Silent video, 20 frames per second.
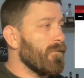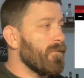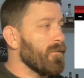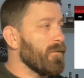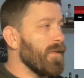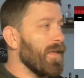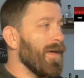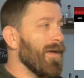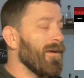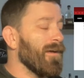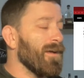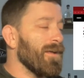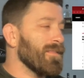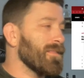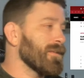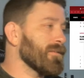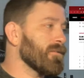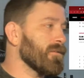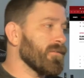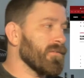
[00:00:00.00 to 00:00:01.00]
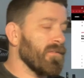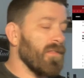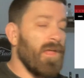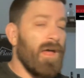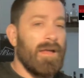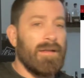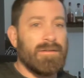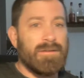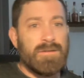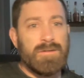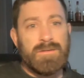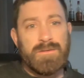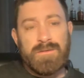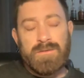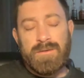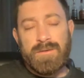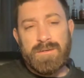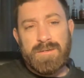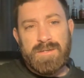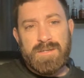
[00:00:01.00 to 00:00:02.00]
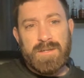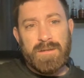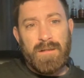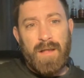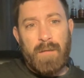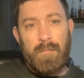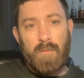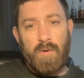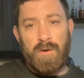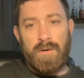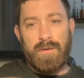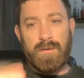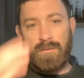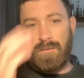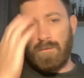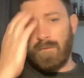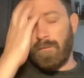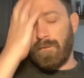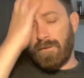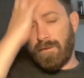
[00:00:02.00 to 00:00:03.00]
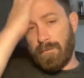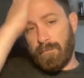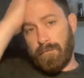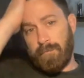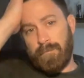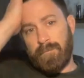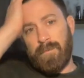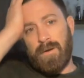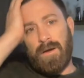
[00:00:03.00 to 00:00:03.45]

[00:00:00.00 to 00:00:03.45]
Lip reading: Yeah, I think there's a lot. There's just a lot more you could do with him.